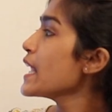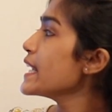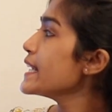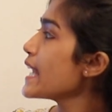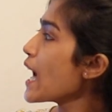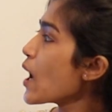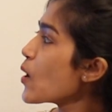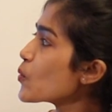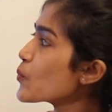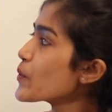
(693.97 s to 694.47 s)

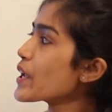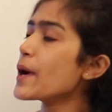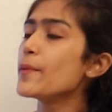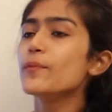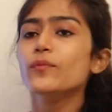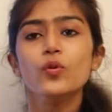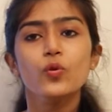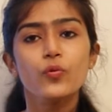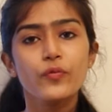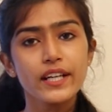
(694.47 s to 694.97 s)
Now we are
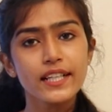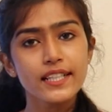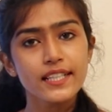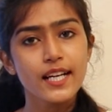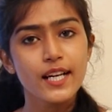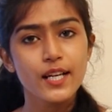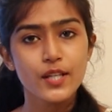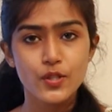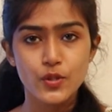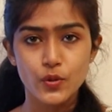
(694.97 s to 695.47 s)
moving
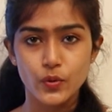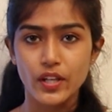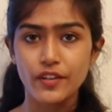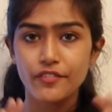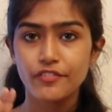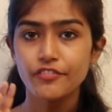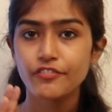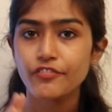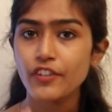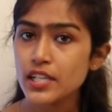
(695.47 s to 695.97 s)
to the
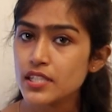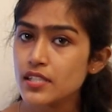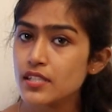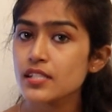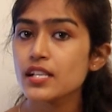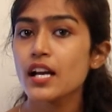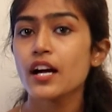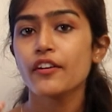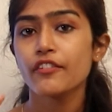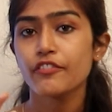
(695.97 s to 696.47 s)

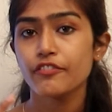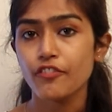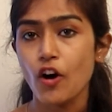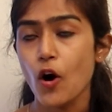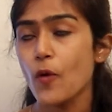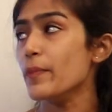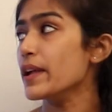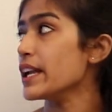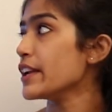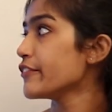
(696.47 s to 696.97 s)
first
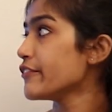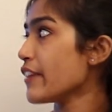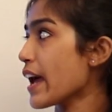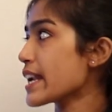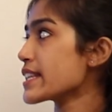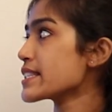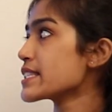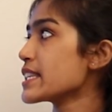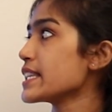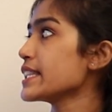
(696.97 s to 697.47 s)
formal
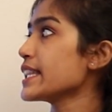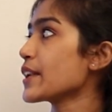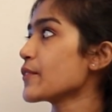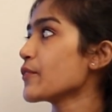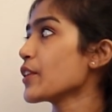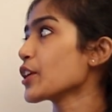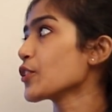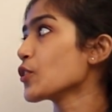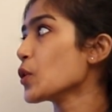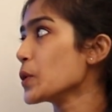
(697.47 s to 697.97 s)
fallacy that
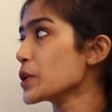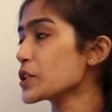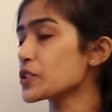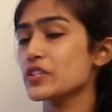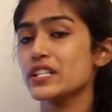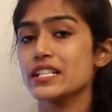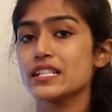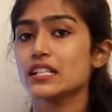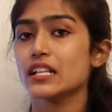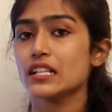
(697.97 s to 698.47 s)
we are going
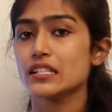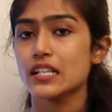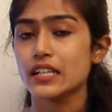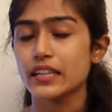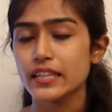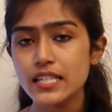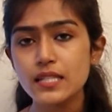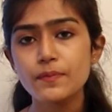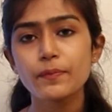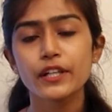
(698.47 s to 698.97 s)
to discuss
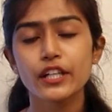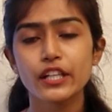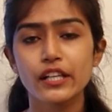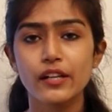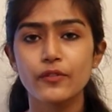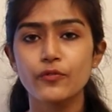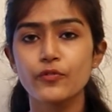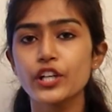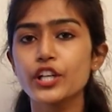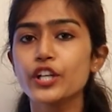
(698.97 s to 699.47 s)
in this
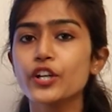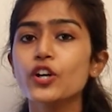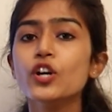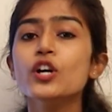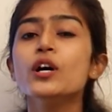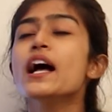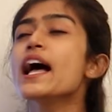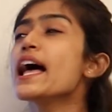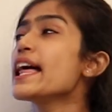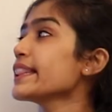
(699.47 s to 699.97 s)
particular video,
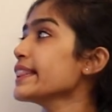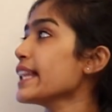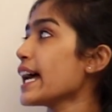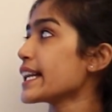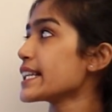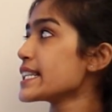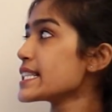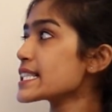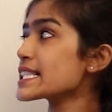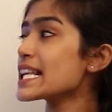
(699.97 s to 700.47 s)

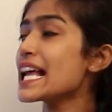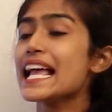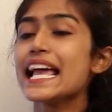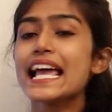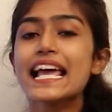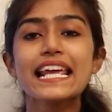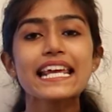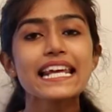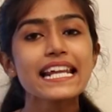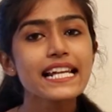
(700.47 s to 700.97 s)
that is
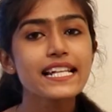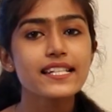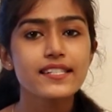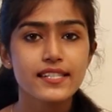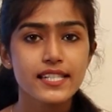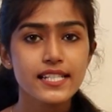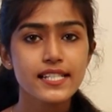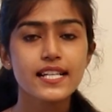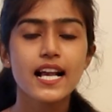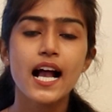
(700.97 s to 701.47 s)

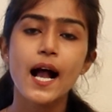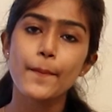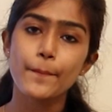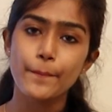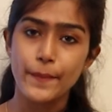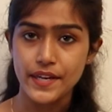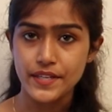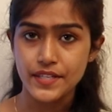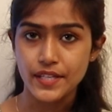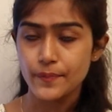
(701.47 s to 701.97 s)
illicit
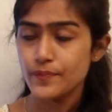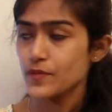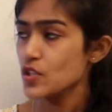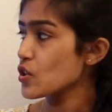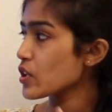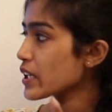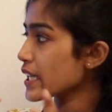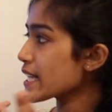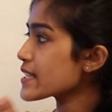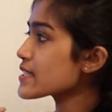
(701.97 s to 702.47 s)
major.
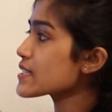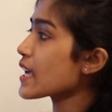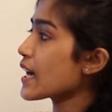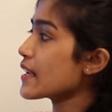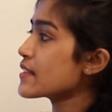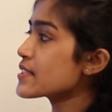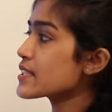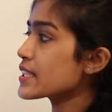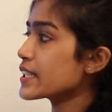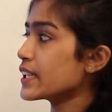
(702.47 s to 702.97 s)
So, let us
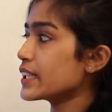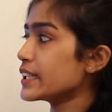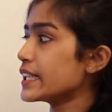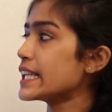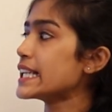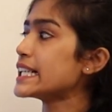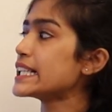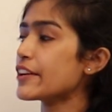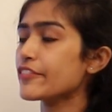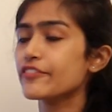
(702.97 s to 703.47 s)
consider
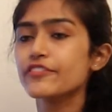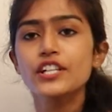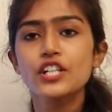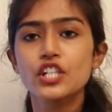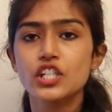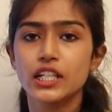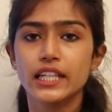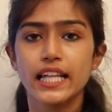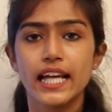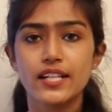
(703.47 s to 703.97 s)
the
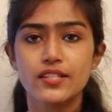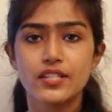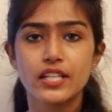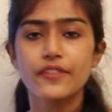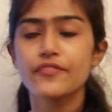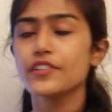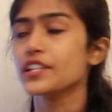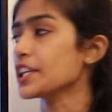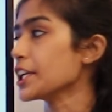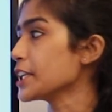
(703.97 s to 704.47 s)
definition that is
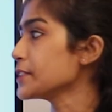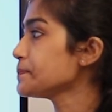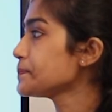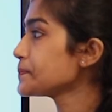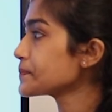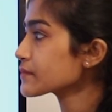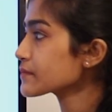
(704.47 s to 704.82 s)
given here.